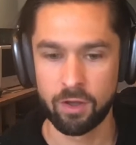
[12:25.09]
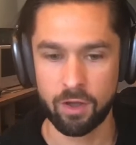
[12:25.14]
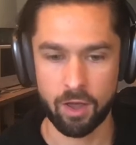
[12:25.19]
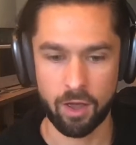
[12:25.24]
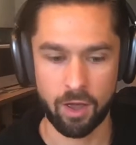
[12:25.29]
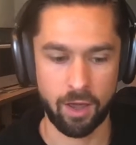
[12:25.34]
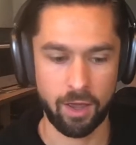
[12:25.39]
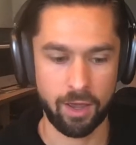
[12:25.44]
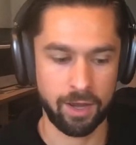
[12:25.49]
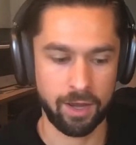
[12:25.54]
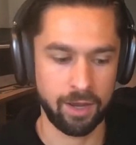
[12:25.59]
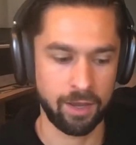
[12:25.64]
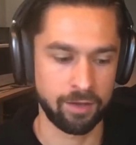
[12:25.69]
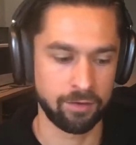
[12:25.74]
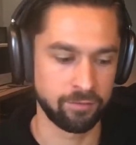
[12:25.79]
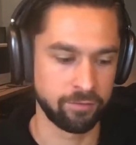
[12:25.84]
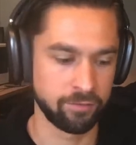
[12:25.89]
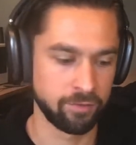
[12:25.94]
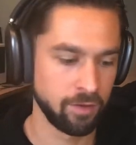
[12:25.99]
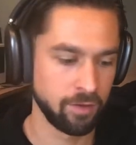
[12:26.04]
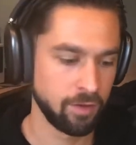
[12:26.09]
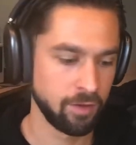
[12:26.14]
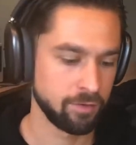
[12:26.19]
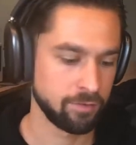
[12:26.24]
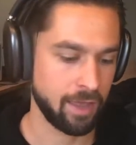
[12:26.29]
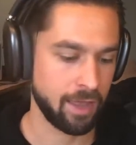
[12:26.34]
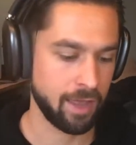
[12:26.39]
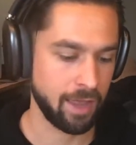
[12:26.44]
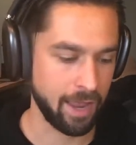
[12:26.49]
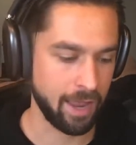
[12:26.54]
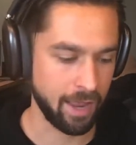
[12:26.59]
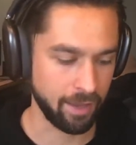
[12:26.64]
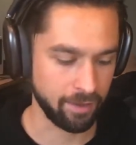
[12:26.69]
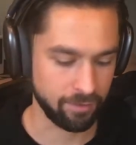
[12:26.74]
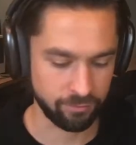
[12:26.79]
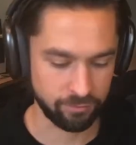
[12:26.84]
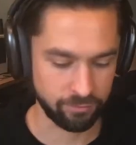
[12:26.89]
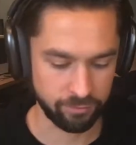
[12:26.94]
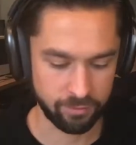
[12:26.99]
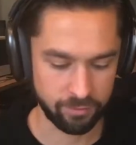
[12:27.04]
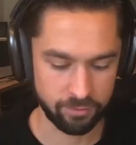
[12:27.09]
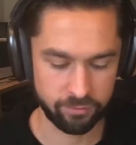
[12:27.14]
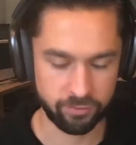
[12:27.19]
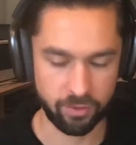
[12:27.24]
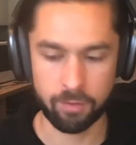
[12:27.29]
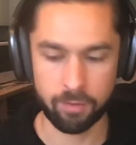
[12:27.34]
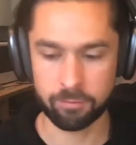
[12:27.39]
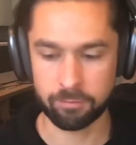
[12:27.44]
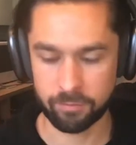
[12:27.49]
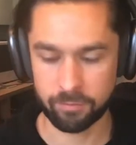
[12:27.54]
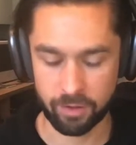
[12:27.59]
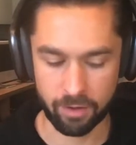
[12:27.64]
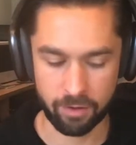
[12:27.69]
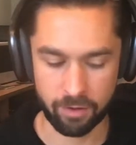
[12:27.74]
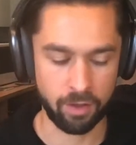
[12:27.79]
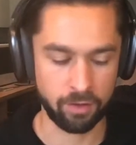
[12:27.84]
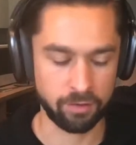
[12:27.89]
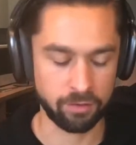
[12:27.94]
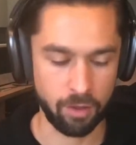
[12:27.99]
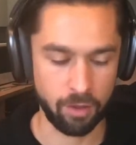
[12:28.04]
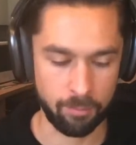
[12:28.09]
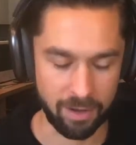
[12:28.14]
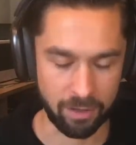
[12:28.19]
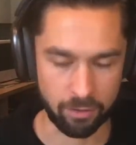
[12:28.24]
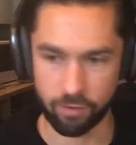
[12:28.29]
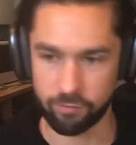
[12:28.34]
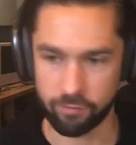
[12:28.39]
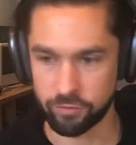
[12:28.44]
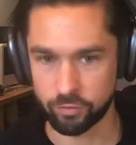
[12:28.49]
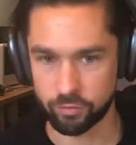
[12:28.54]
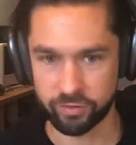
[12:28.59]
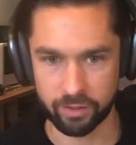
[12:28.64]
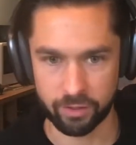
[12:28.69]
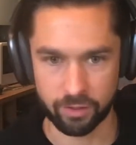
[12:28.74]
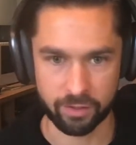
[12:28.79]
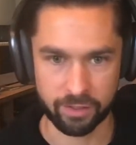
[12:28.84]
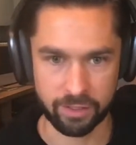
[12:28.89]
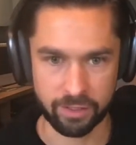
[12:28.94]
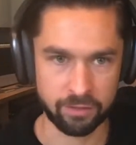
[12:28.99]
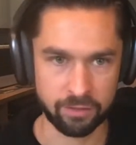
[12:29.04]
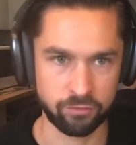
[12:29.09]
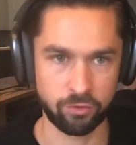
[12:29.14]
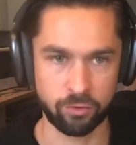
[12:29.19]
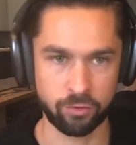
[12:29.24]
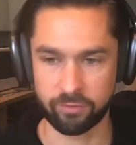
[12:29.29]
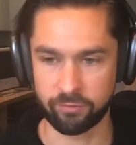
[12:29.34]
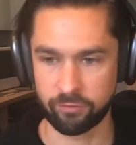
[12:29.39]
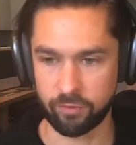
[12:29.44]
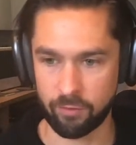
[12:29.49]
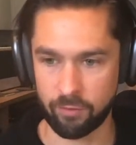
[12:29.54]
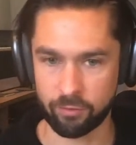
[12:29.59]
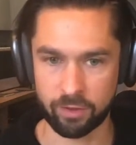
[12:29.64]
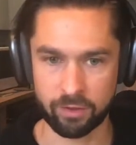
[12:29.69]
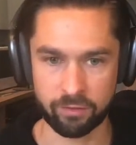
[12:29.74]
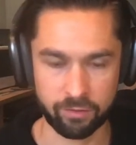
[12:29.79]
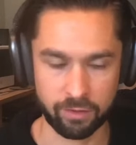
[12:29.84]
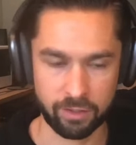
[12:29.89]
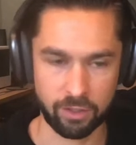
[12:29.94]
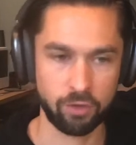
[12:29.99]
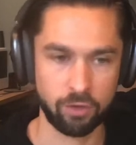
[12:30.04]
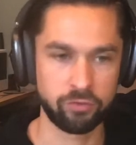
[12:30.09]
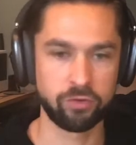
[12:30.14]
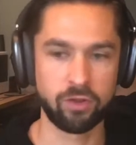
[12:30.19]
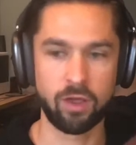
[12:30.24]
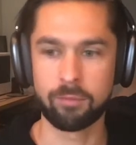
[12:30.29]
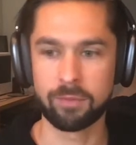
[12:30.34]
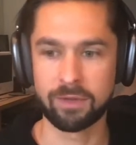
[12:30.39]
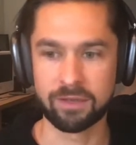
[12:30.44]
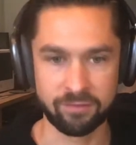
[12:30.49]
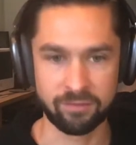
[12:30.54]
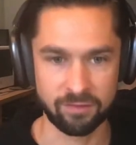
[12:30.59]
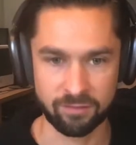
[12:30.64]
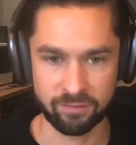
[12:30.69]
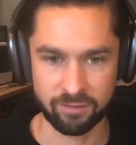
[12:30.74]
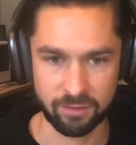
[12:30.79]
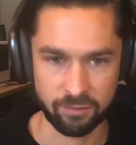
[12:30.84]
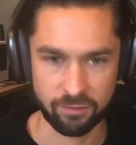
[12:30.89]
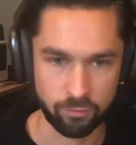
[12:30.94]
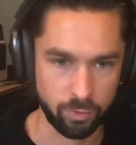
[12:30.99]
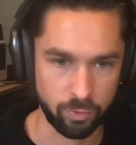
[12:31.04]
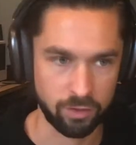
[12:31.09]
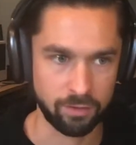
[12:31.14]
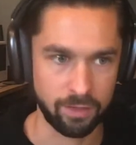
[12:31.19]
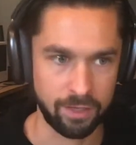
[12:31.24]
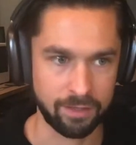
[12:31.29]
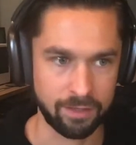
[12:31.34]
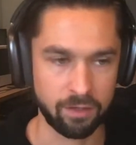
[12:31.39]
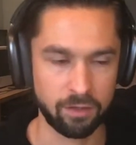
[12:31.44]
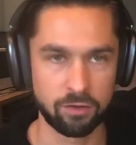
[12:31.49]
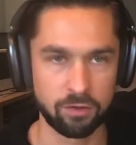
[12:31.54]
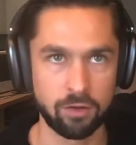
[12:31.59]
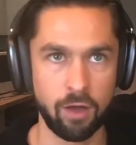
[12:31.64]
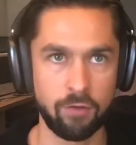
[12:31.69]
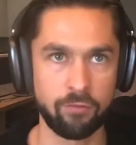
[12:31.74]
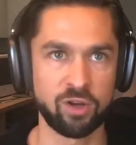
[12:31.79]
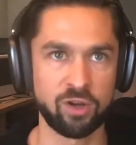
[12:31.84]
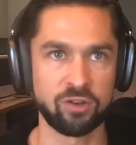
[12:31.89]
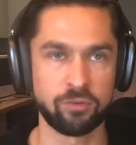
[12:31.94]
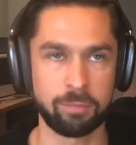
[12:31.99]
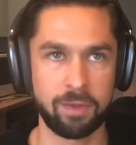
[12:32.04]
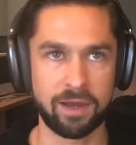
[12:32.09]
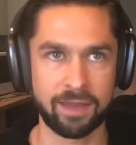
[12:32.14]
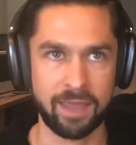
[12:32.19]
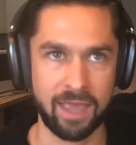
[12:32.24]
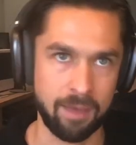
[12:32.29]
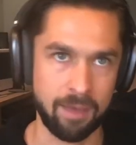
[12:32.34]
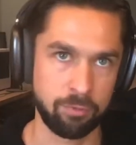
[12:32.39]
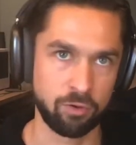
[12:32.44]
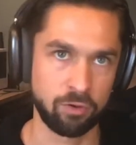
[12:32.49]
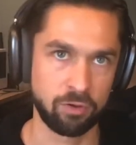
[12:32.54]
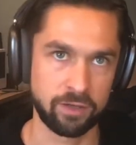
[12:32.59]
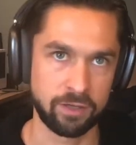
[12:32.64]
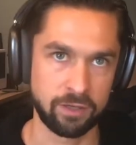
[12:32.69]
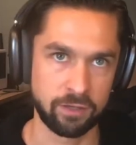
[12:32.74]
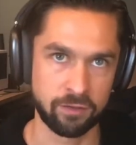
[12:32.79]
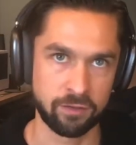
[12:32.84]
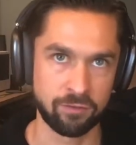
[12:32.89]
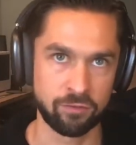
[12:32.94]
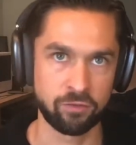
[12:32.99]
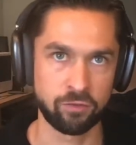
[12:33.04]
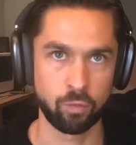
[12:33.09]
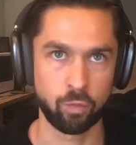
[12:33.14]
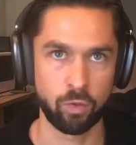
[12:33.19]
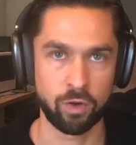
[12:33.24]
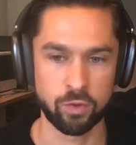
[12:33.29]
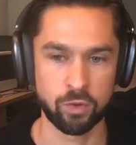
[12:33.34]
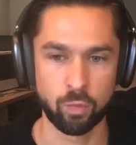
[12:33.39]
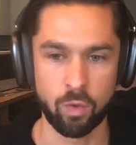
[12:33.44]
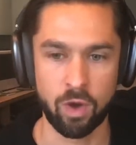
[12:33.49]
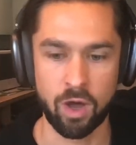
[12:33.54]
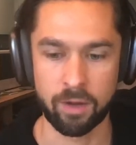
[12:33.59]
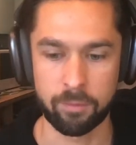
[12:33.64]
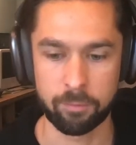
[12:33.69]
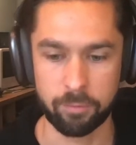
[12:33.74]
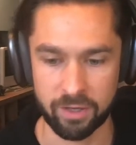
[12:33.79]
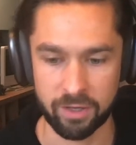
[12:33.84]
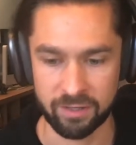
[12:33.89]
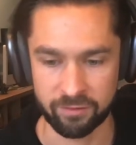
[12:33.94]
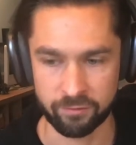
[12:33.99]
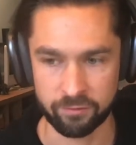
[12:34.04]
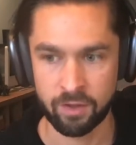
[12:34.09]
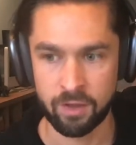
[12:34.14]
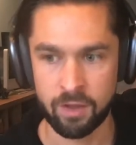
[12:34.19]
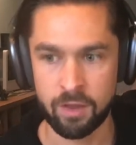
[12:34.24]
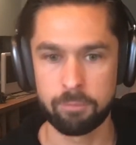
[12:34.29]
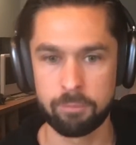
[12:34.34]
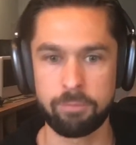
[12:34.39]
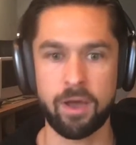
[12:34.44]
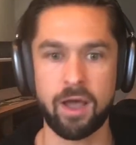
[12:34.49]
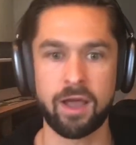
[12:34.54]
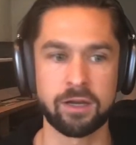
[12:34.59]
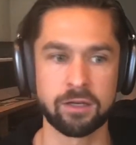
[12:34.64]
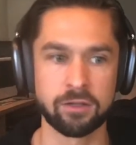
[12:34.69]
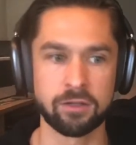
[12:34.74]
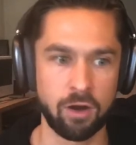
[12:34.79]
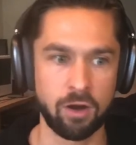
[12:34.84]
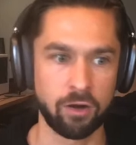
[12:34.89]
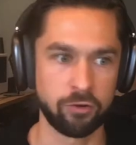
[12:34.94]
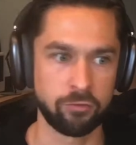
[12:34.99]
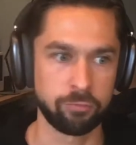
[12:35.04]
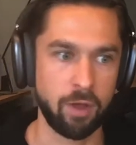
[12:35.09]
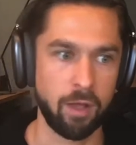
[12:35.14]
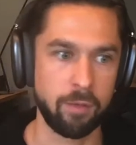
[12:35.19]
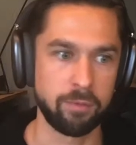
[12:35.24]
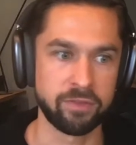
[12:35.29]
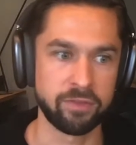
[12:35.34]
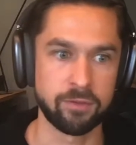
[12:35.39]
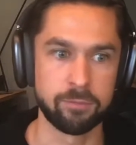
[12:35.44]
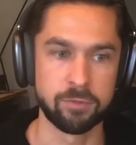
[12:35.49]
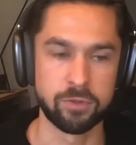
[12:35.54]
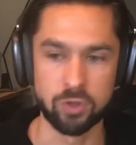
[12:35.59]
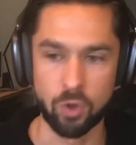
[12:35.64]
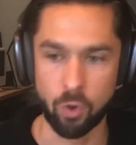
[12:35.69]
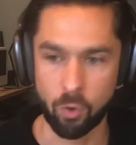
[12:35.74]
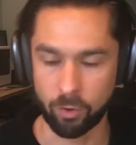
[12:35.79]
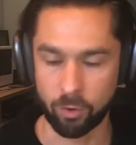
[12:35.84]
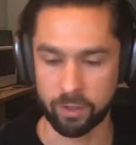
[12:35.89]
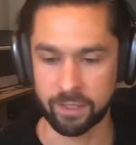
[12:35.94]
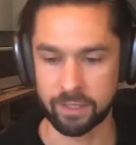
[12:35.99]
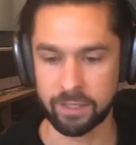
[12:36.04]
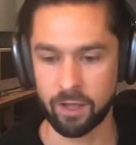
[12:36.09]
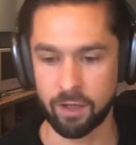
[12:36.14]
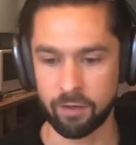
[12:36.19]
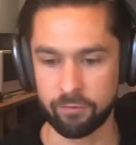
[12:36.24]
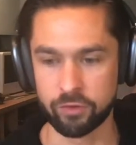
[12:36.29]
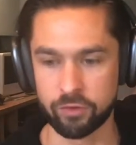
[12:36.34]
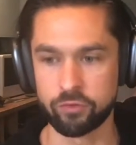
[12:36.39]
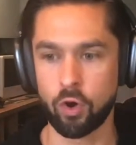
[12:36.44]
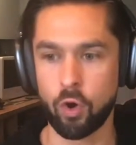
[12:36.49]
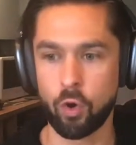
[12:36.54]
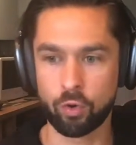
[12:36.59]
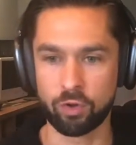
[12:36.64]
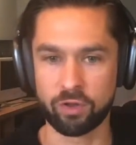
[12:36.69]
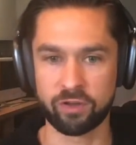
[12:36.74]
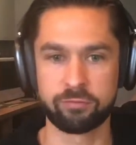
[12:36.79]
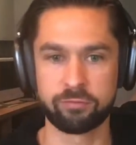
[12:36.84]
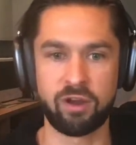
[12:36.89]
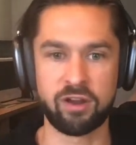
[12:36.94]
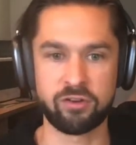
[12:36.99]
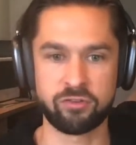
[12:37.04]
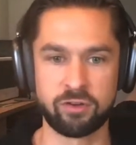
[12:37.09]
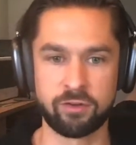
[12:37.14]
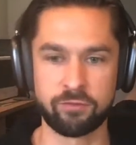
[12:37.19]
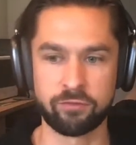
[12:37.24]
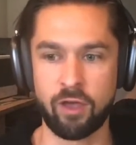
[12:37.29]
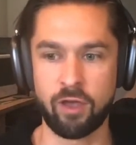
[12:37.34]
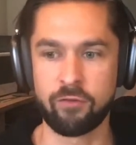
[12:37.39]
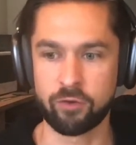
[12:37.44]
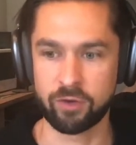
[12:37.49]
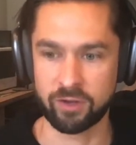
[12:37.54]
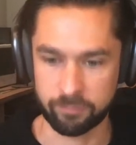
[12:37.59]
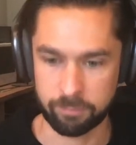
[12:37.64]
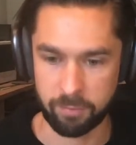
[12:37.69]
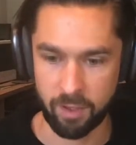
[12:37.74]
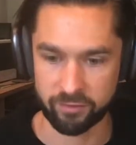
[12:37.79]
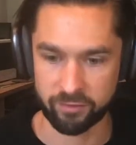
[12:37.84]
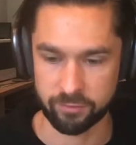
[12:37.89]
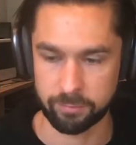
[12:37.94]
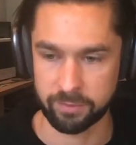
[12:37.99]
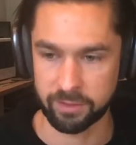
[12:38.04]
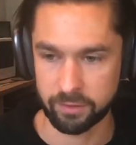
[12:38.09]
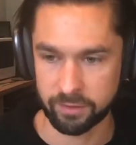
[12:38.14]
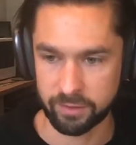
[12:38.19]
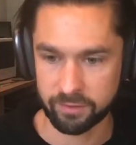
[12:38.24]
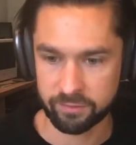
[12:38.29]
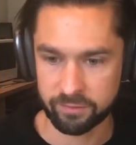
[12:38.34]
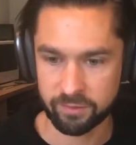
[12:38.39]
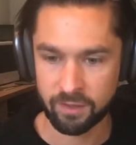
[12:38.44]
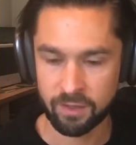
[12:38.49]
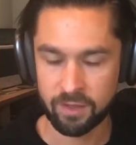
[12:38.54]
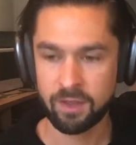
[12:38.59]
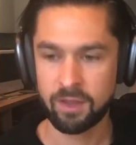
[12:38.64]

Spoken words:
And that has some amount of utility in terms of governance. There are some instances where like governance by capital is what you want, but is by and large probably the minority of the total expression of governance possibilities.